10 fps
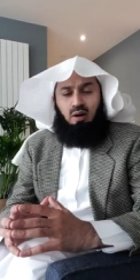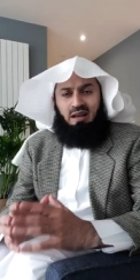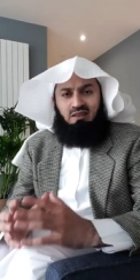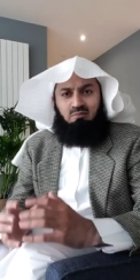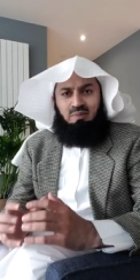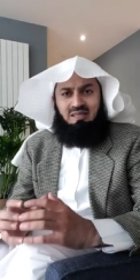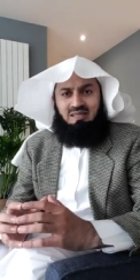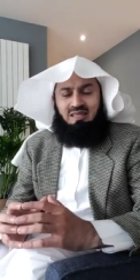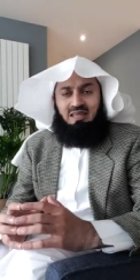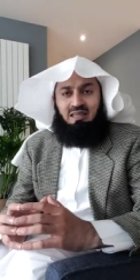I've been
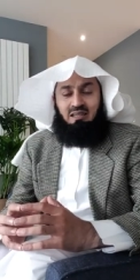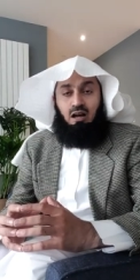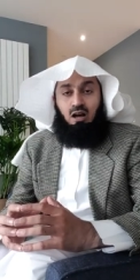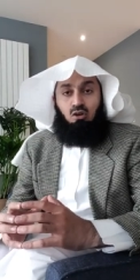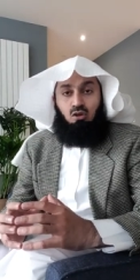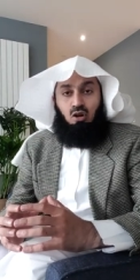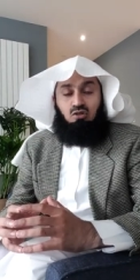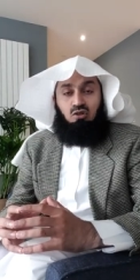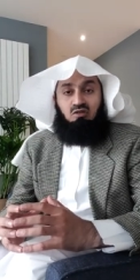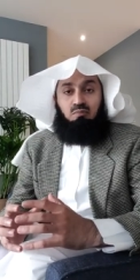seeing a
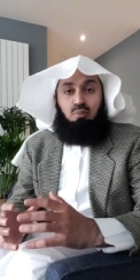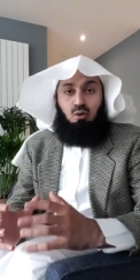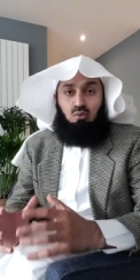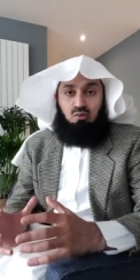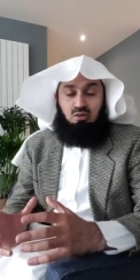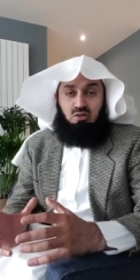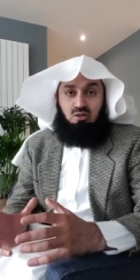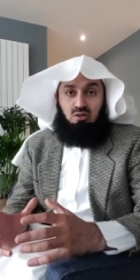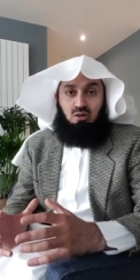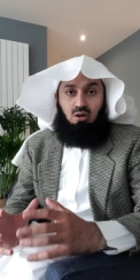lot of
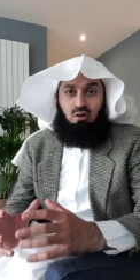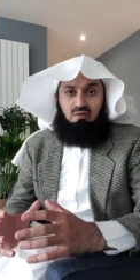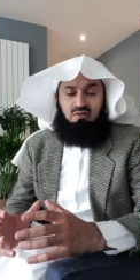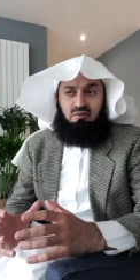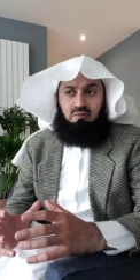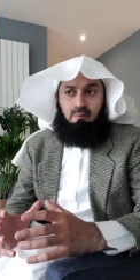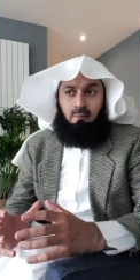posts of